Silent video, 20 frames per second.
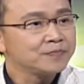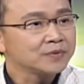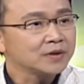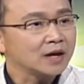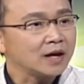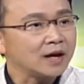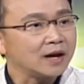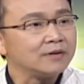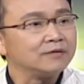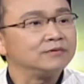
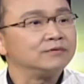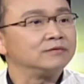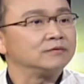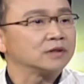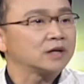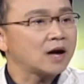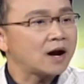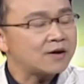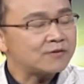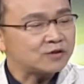Mm-hmm. And
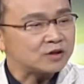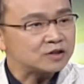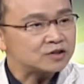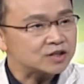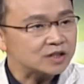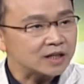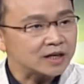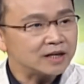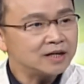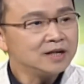um,
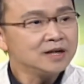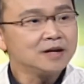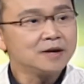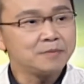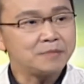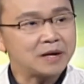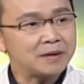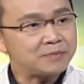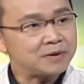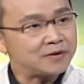conversely,
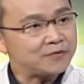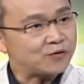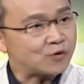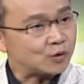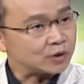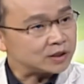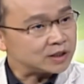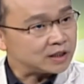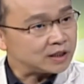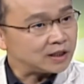maybe
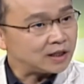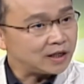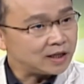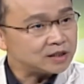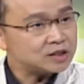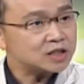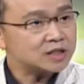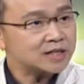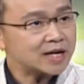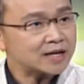for the
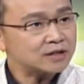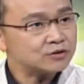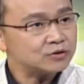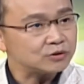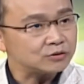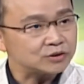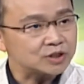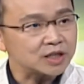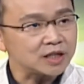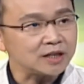
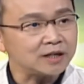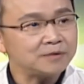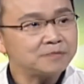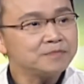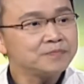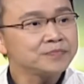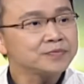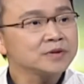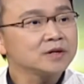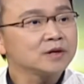international team
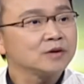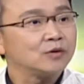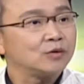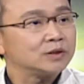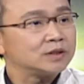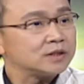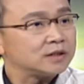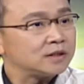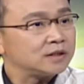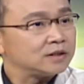
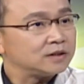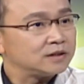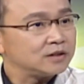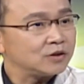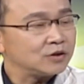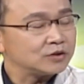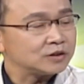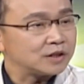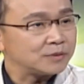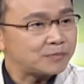or the you
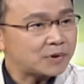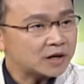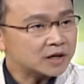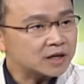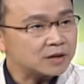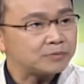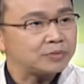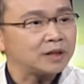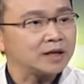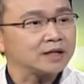know the
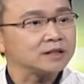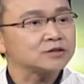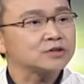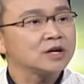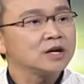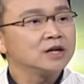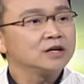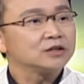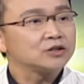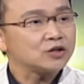marketplace
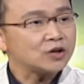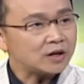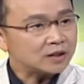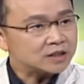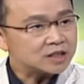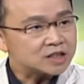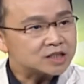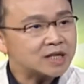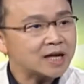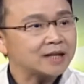to
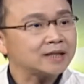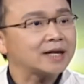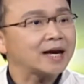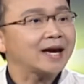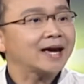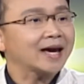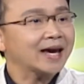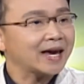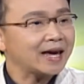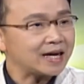understand
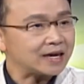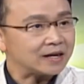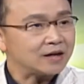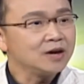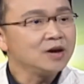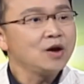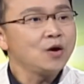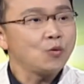that hey,